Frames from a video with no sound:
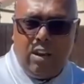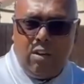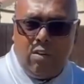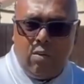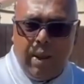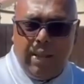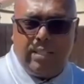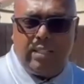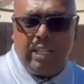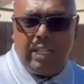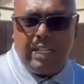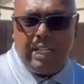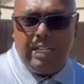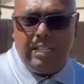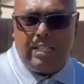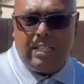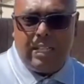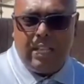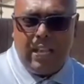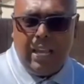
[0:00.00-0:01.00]

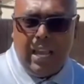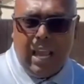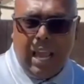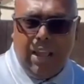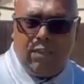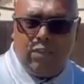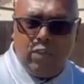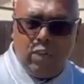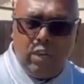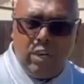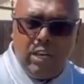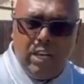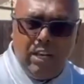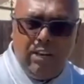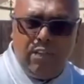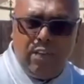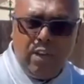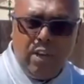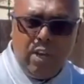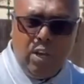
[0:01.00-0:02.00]
Residents have to live
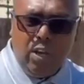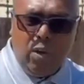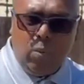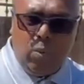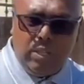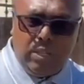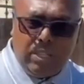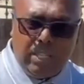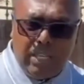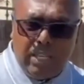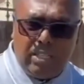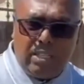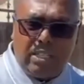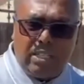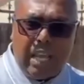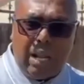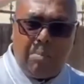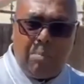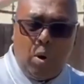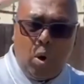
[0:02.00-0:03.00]
with this
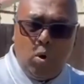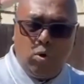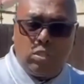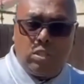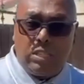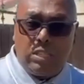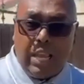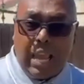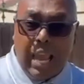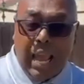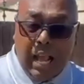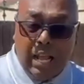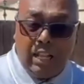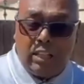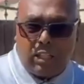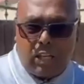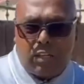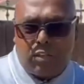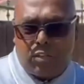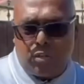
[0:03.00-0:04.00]
that poses a health
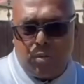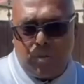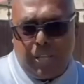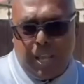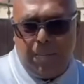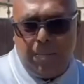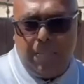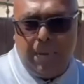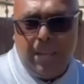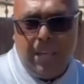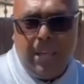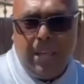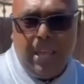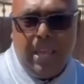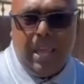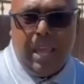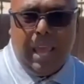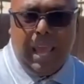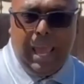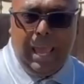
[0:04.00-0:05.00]
risk to
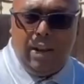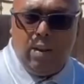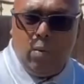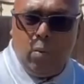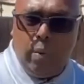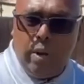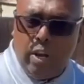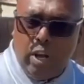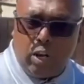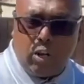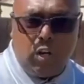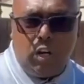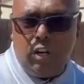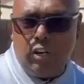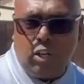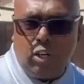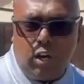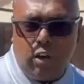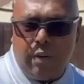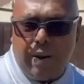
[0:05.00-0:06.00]
them, and we're not going to
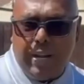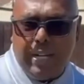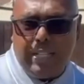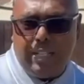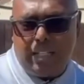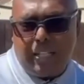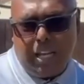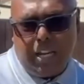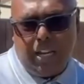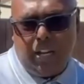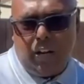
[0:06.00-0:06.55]
tolerate this any